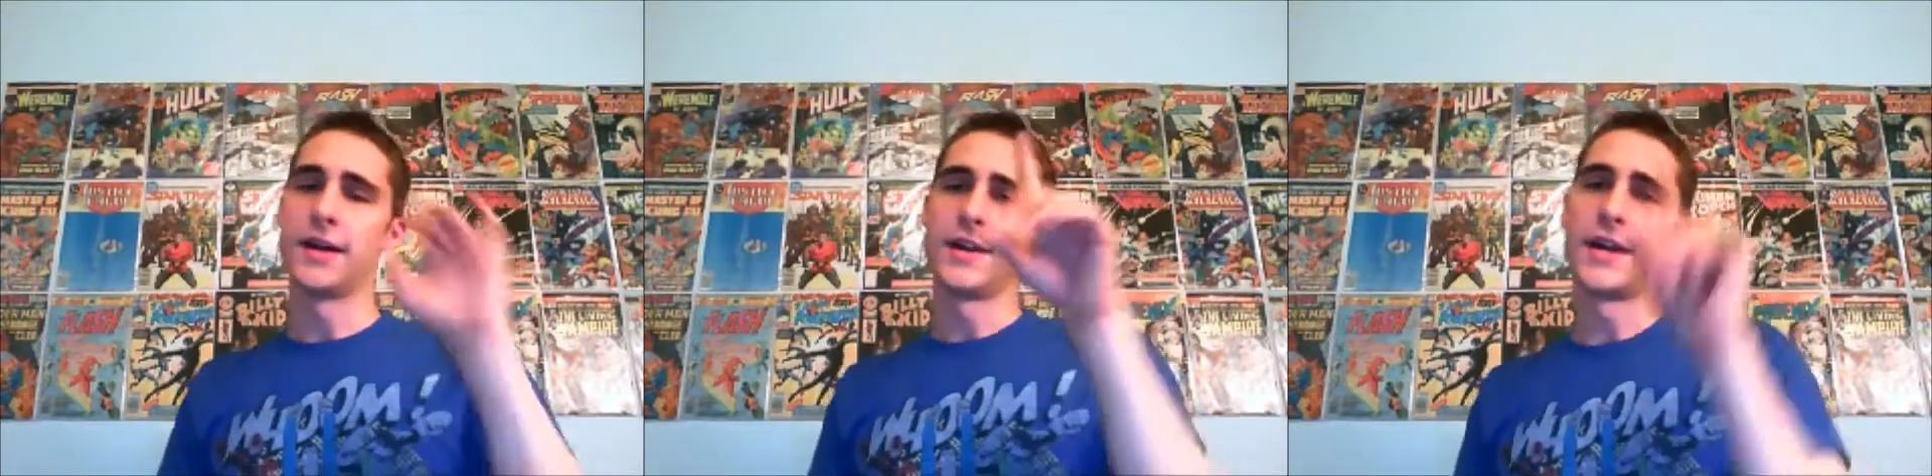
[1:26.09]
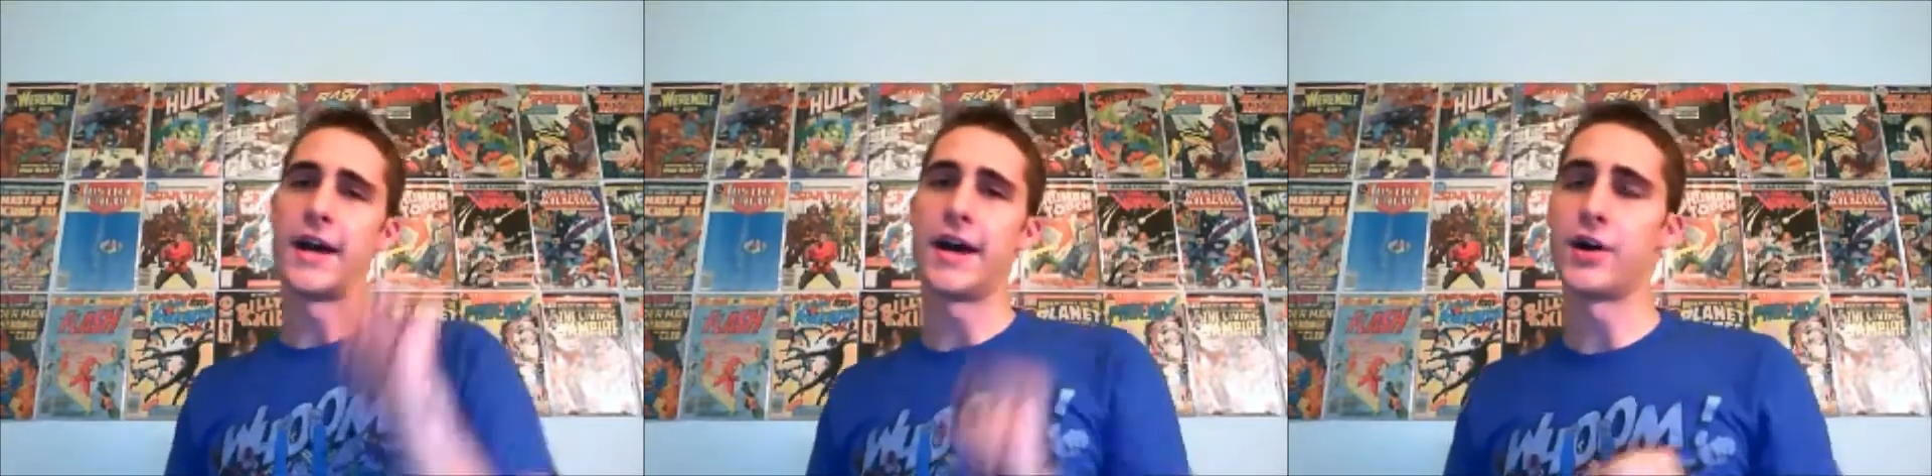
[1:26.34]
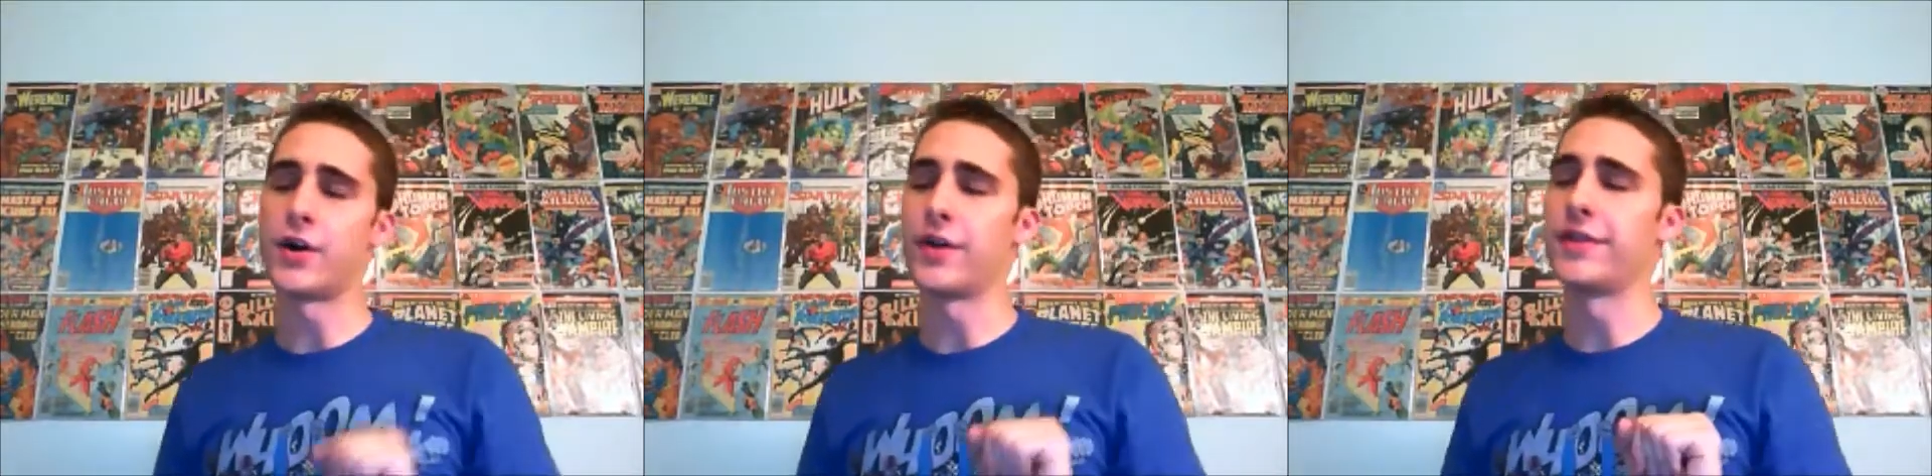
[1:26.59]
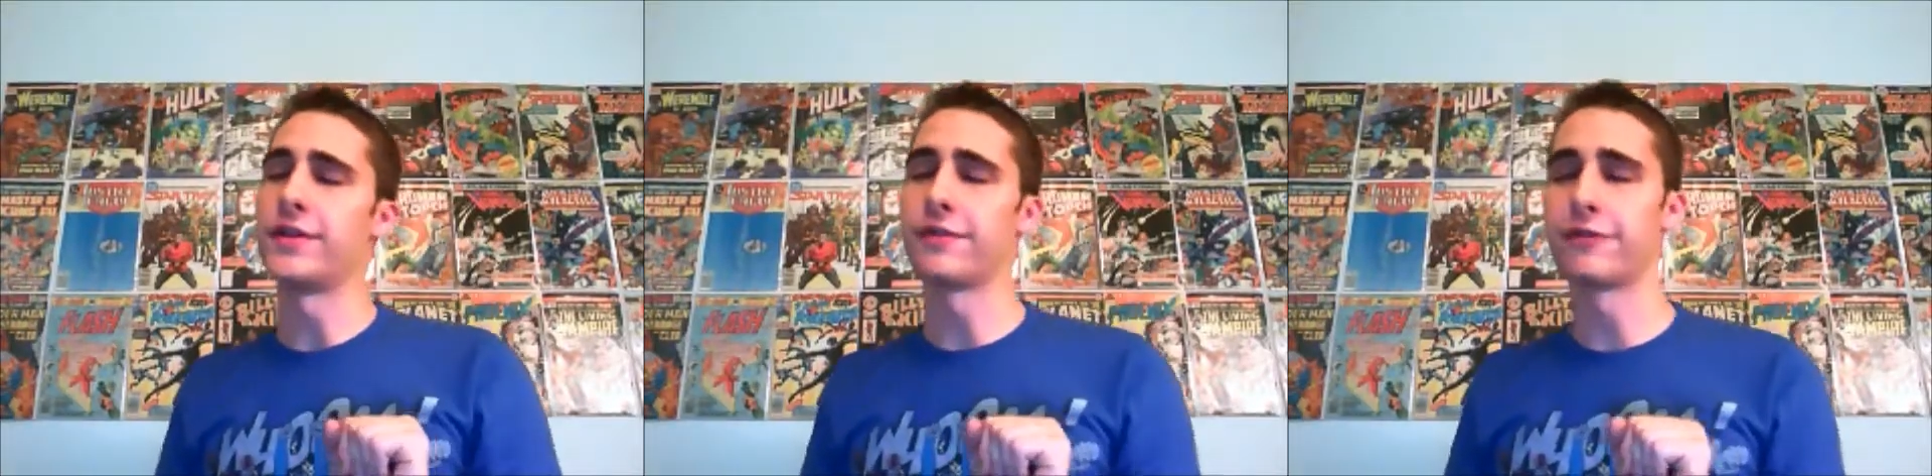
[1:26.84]

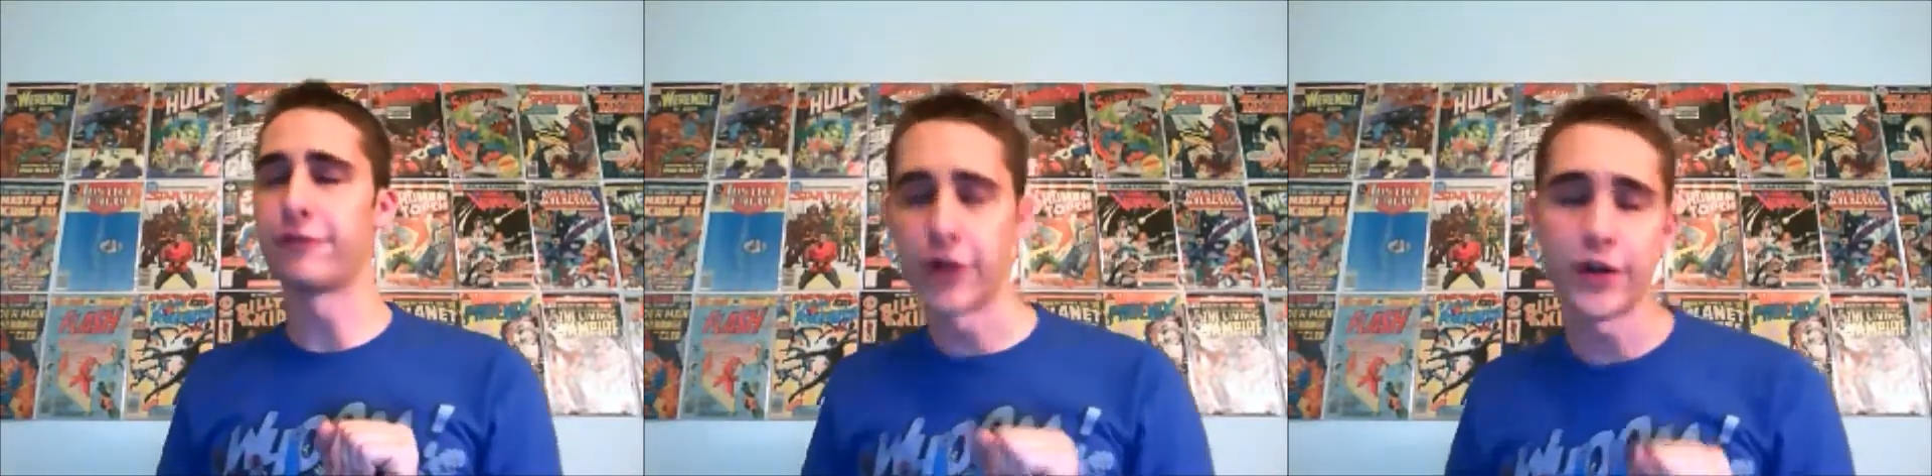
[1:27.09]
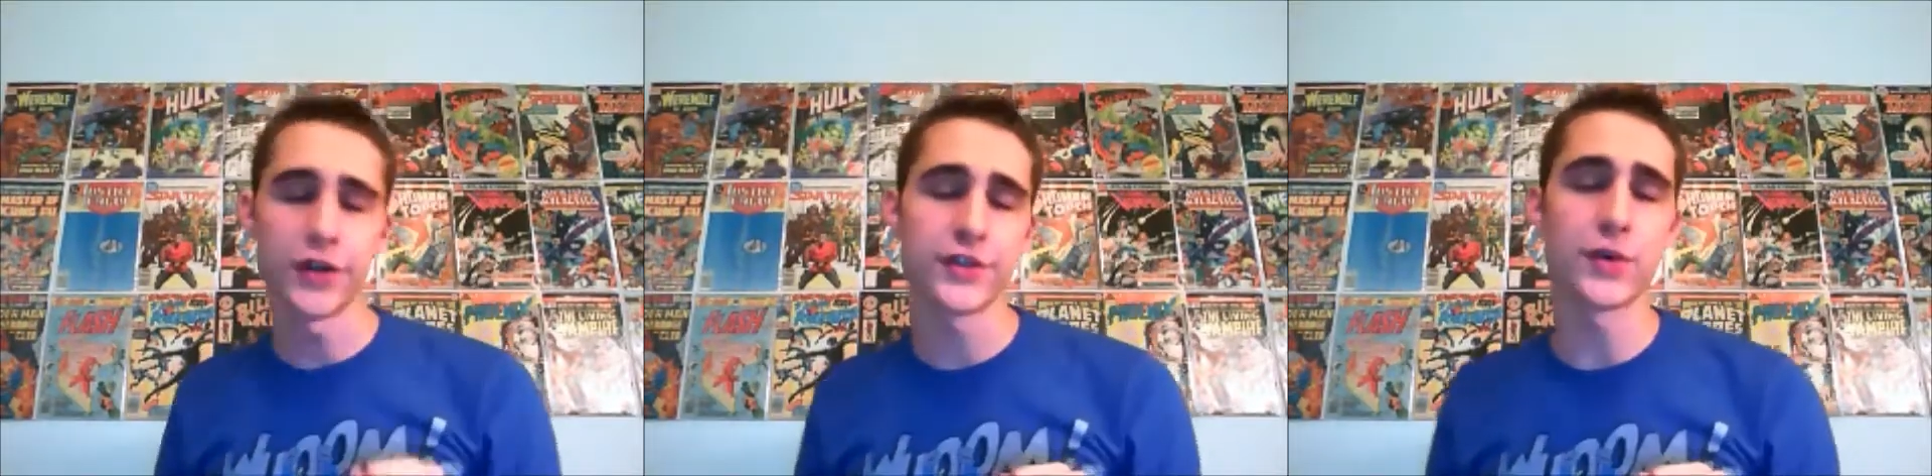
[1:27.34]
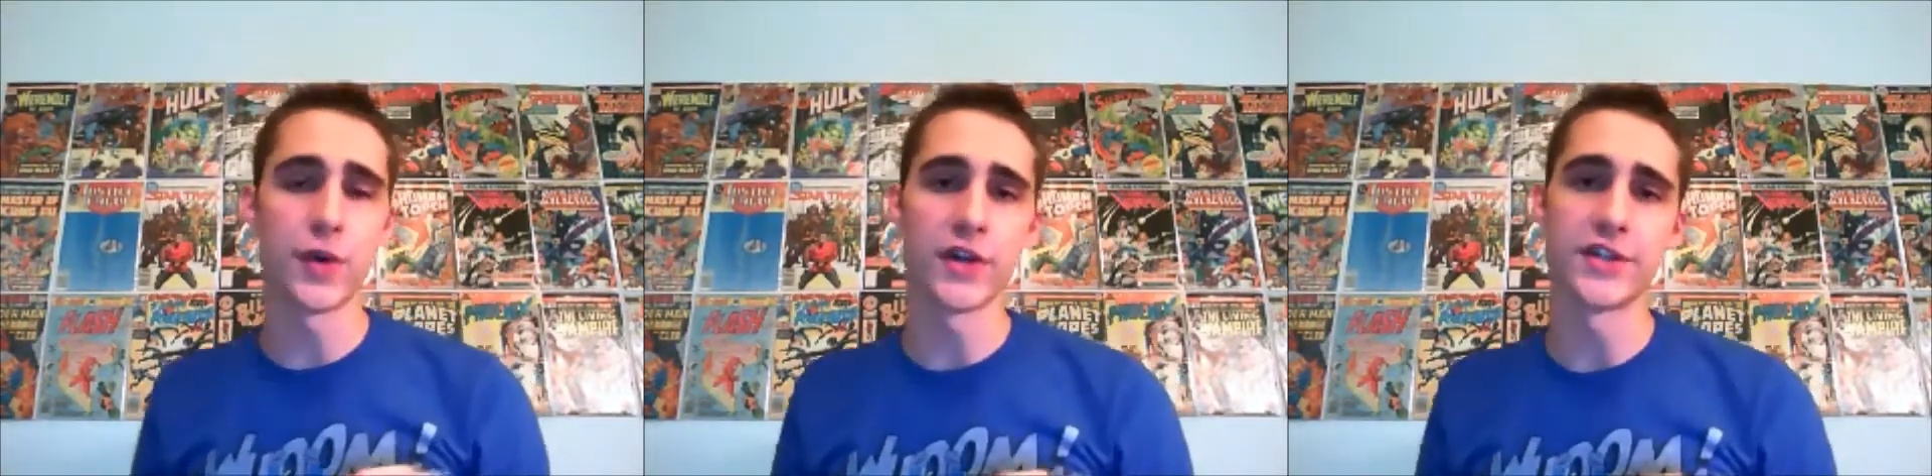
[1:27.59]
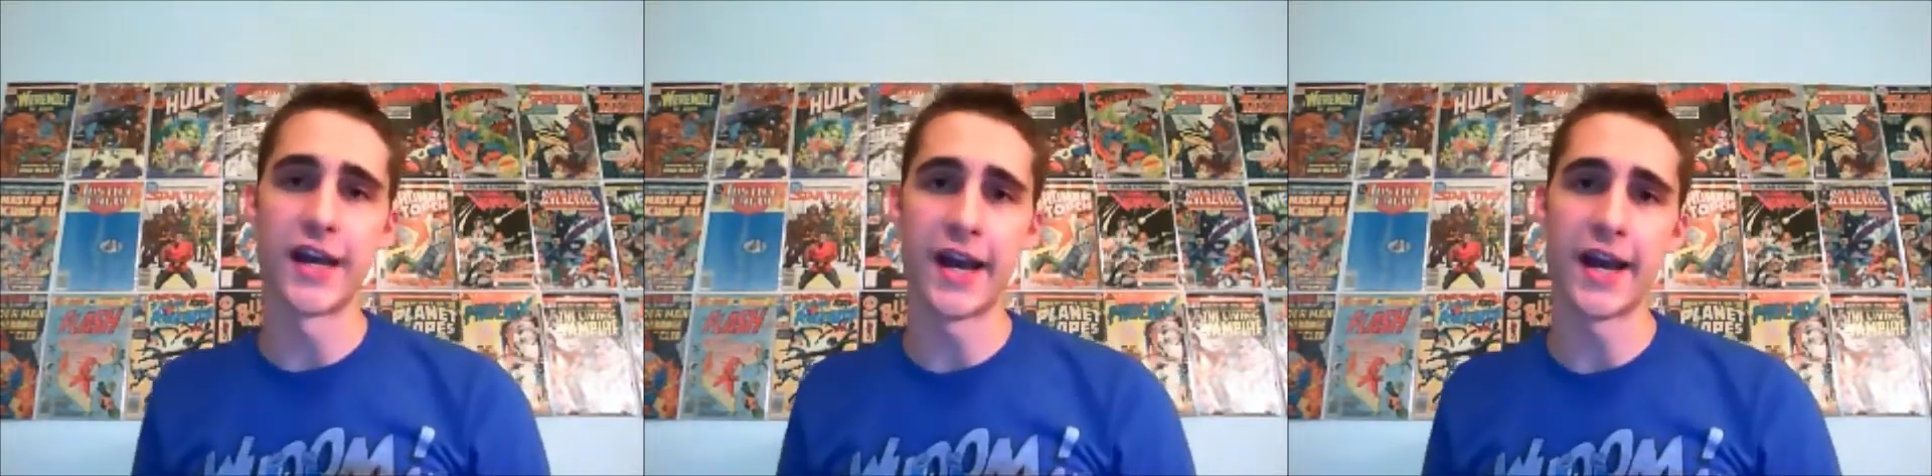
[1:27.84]
Now, the first
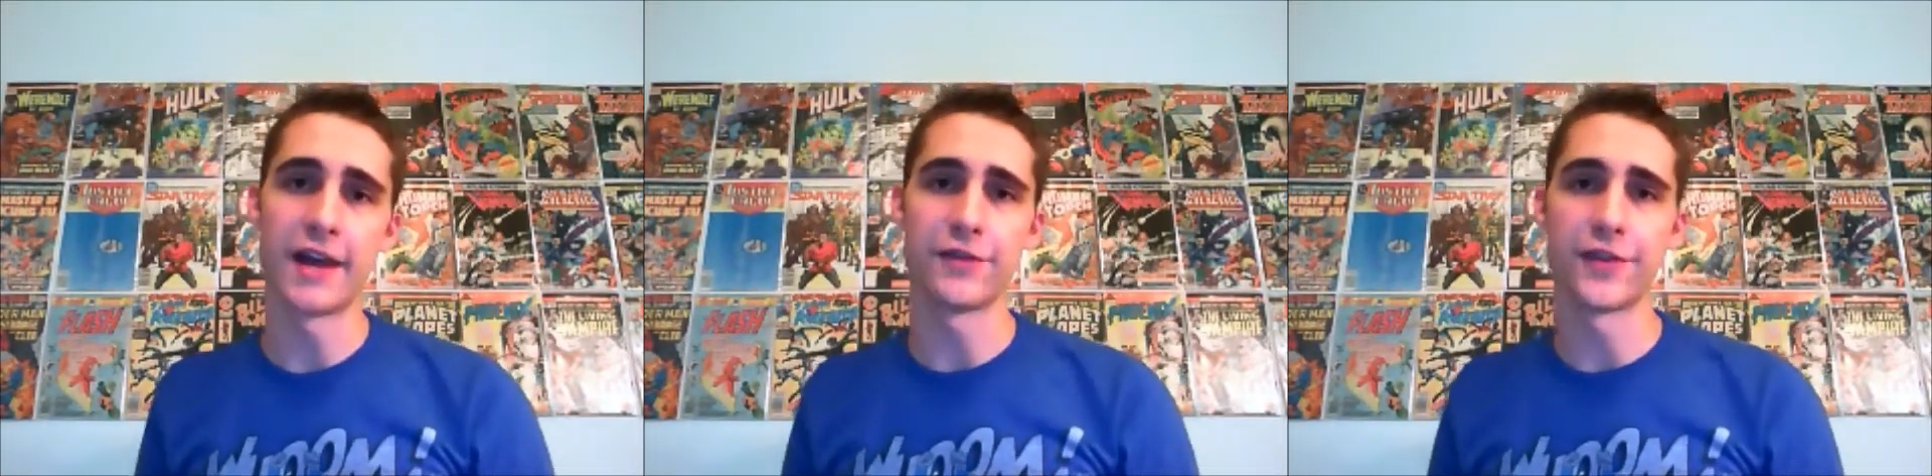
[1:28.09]
question I have